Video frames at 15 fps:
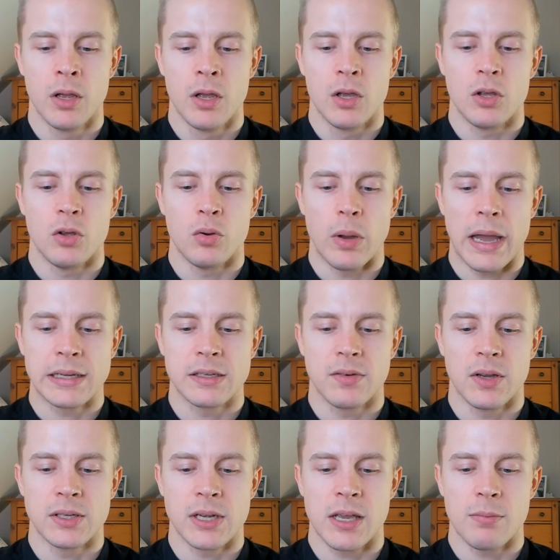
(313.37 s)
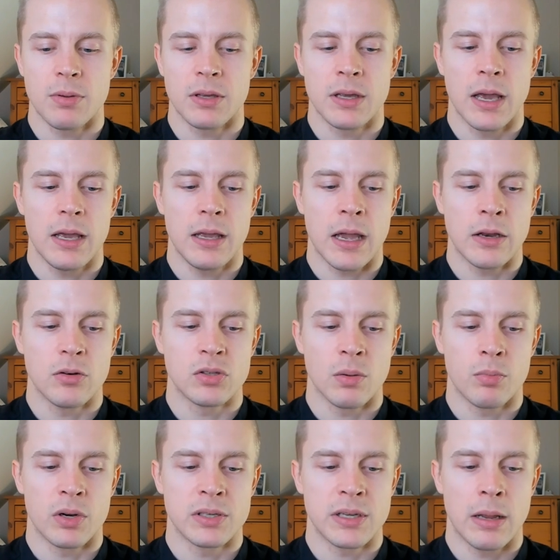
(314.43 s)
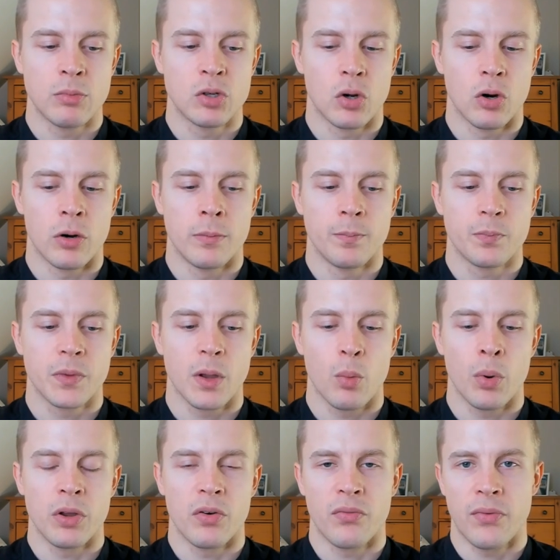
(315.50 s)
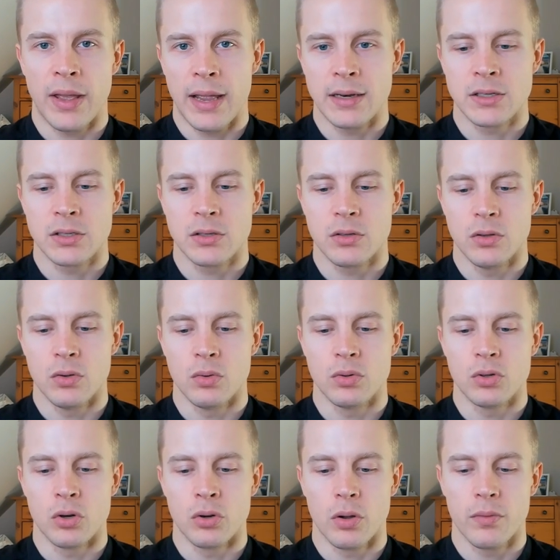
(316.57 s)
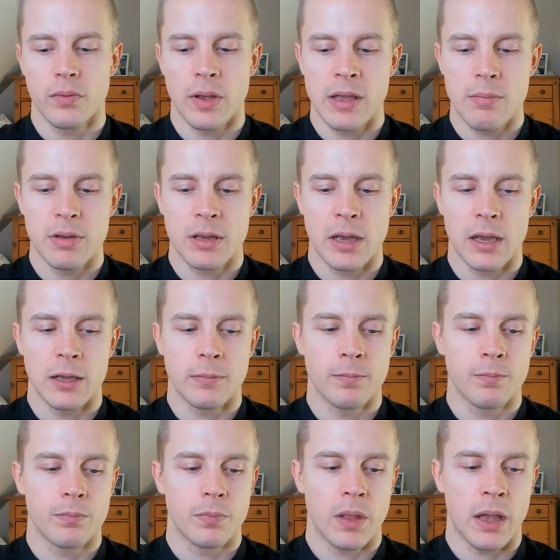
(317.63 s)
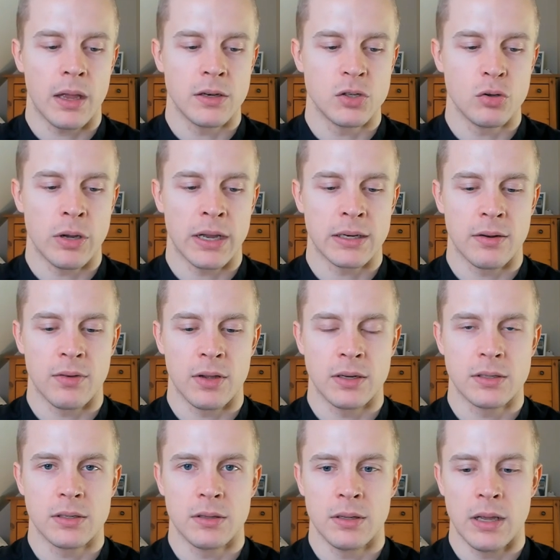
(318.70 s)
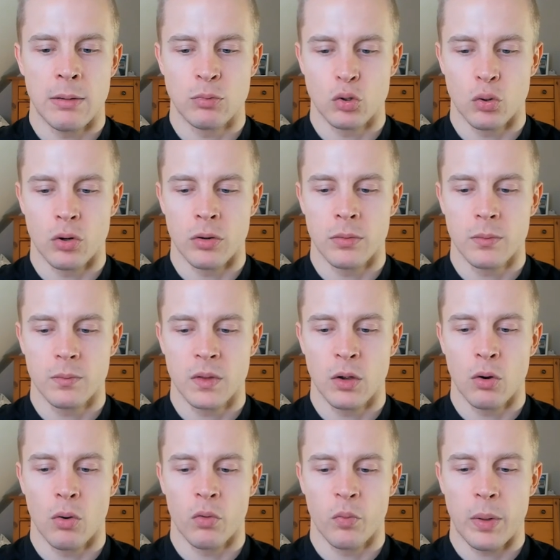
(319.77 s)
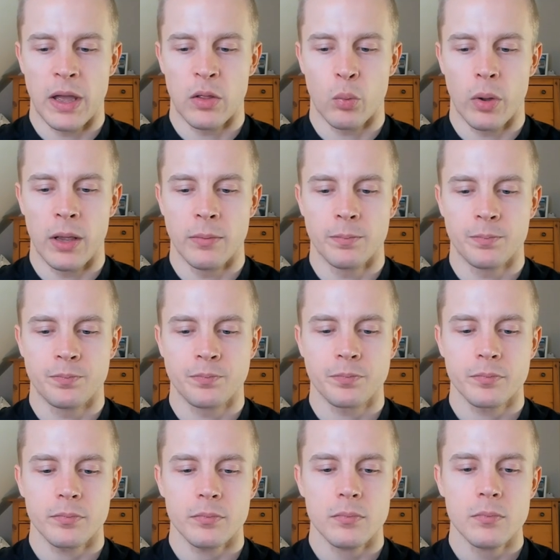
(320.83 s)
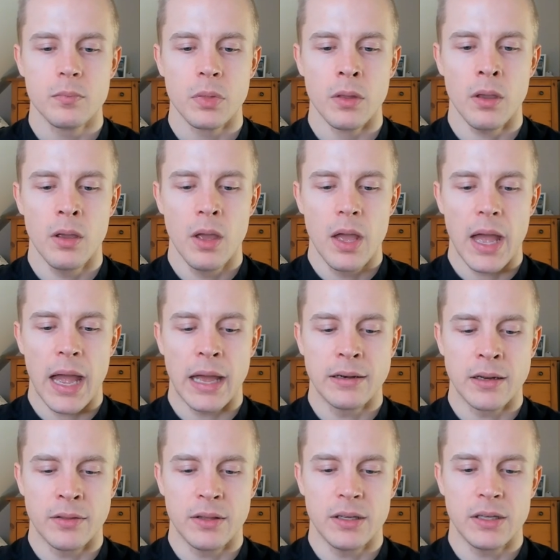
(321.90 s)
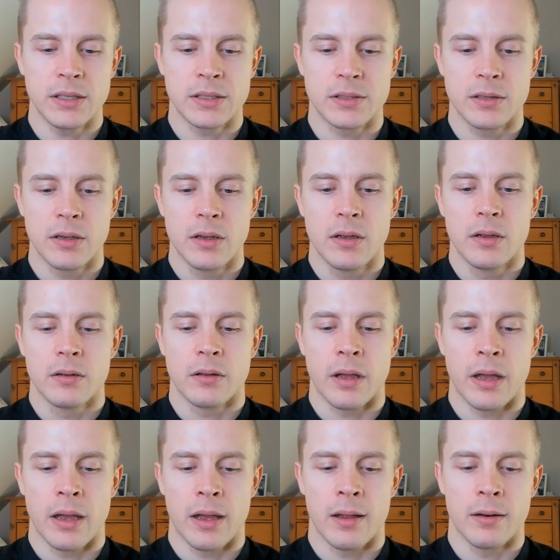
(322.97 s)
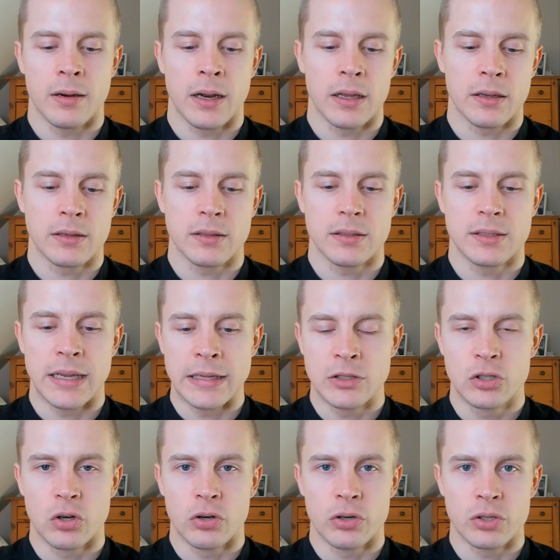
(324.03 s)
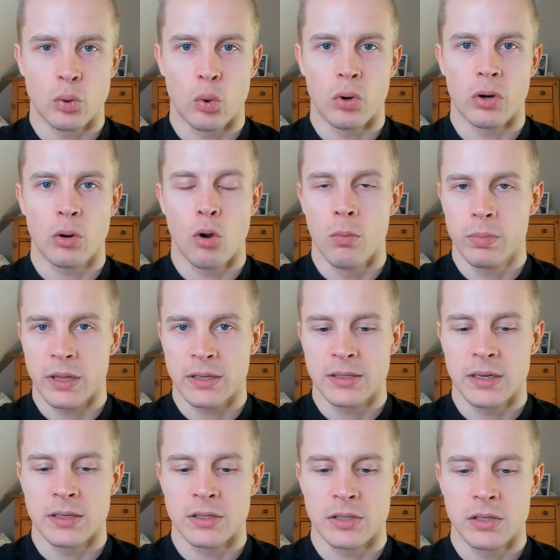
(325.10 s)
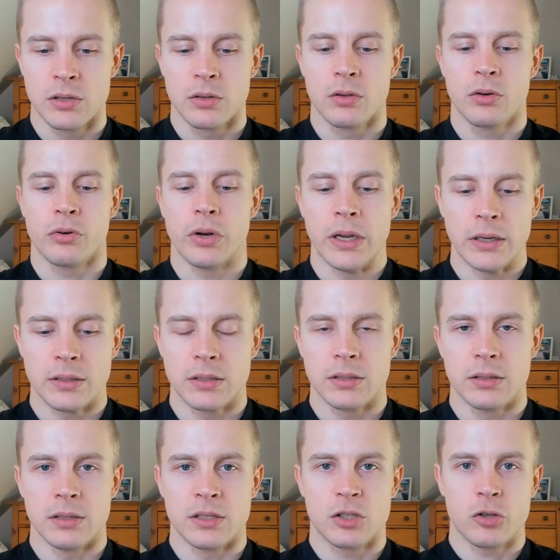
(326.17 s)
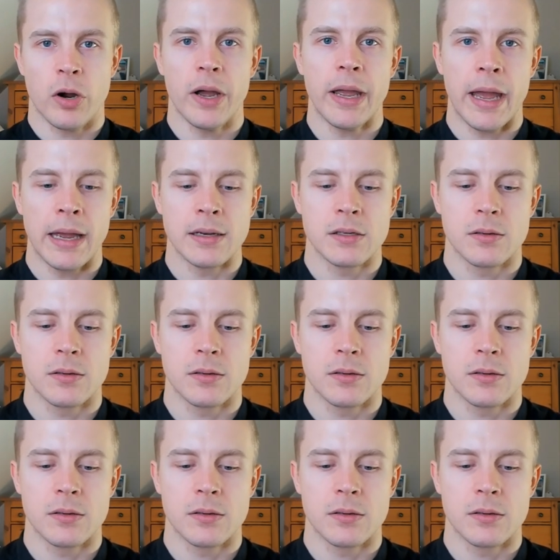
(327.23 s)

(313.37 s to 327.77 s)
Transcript: you activate AMPK and you suppress mTOR. When you're fed, you turn off AMPK and you activate the mTOR, the growth pathway. And uh, these uh, like sensors or complexes create this triad